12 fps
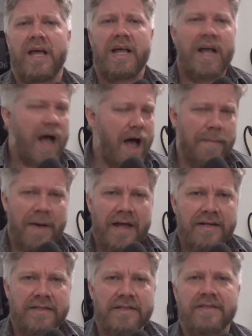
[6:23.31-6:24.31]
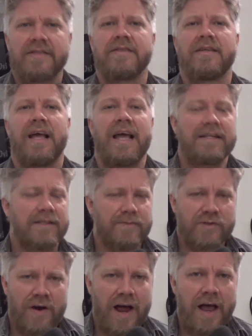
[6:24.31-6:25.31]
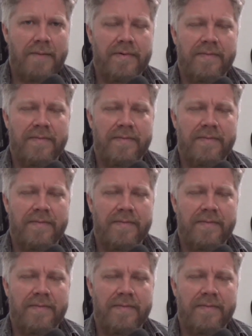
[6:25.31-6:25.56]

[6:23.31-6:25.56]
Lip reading: comment, and subscribe.